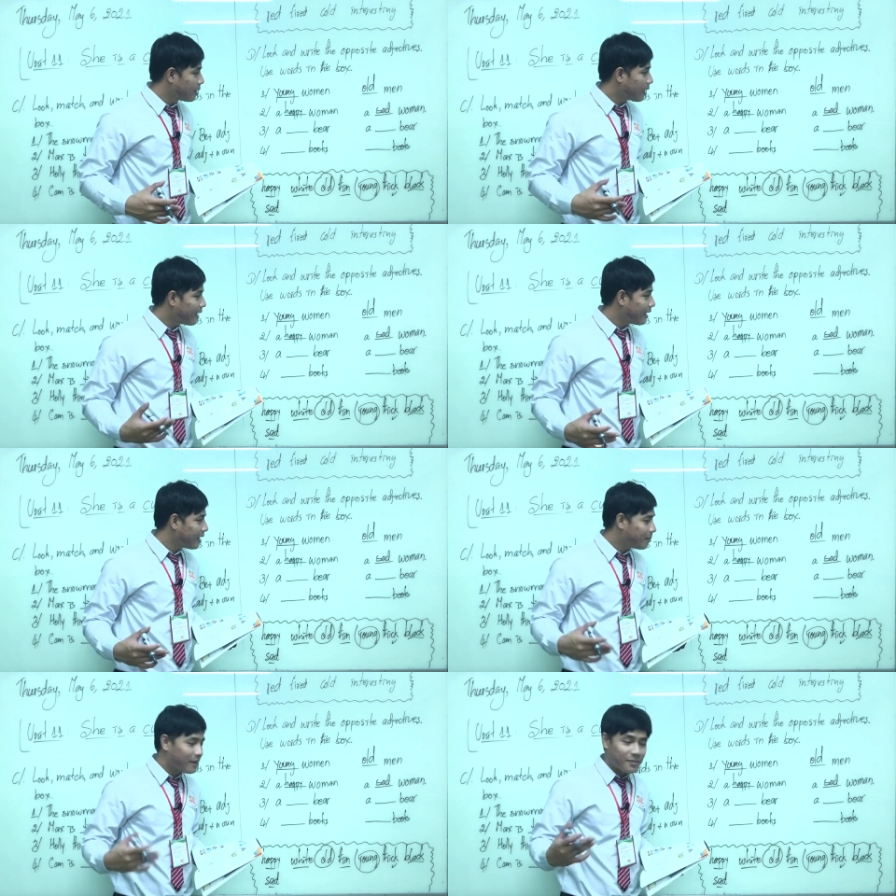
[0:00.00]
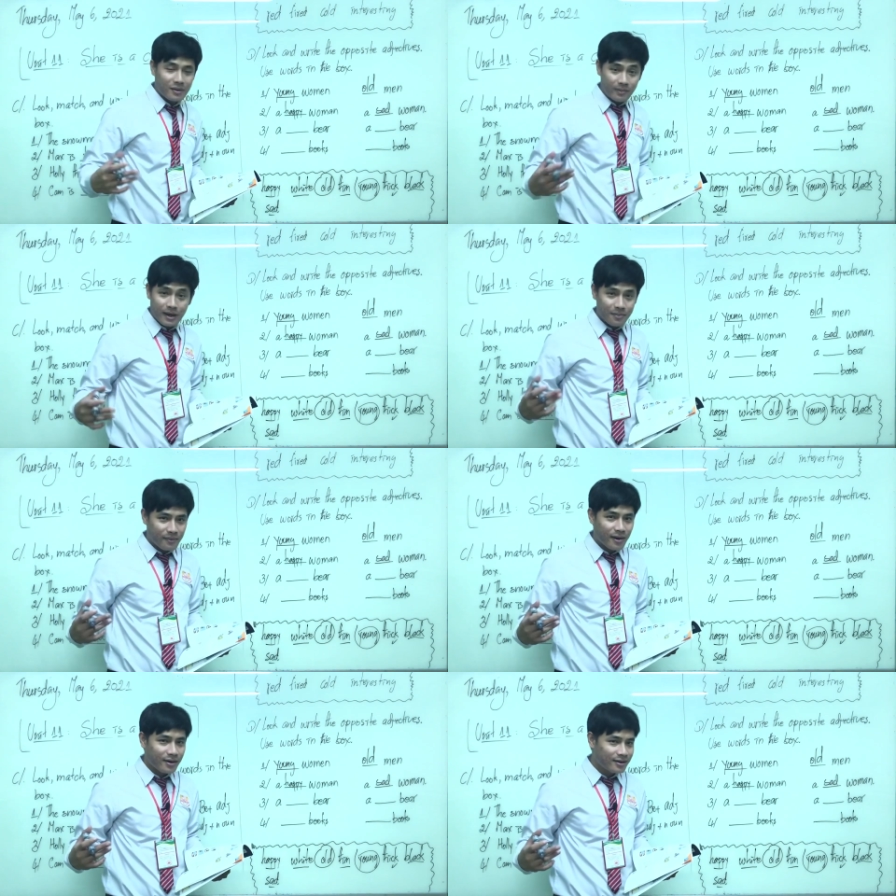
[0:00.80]
a blah blah blah
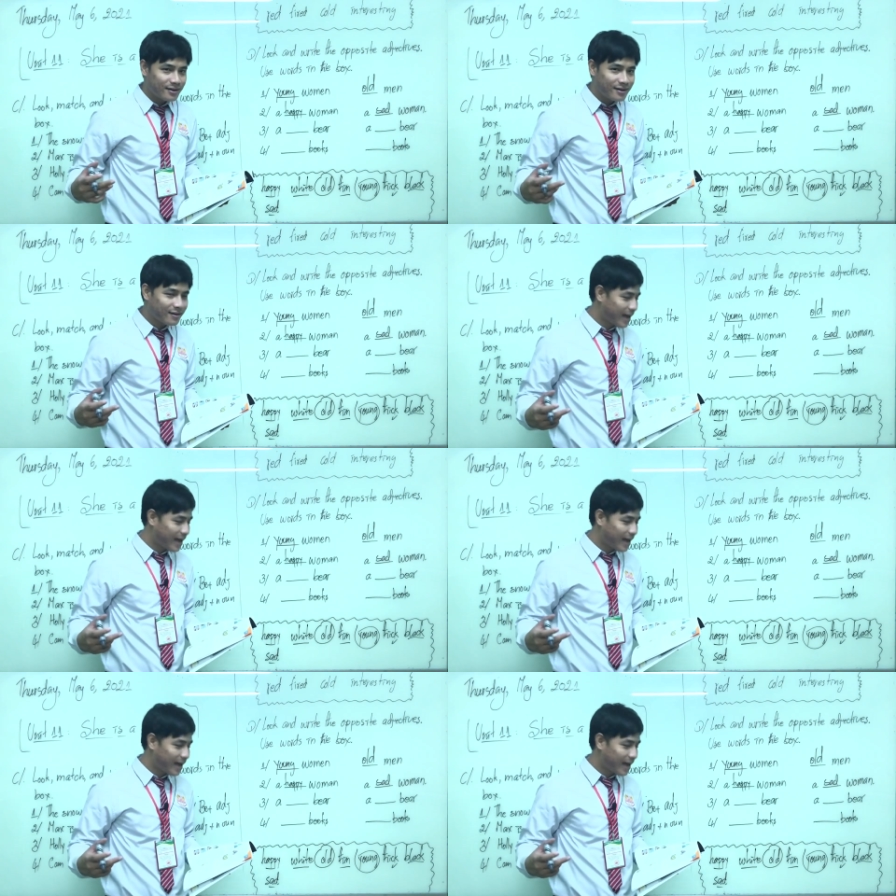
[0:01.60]
where. Okay,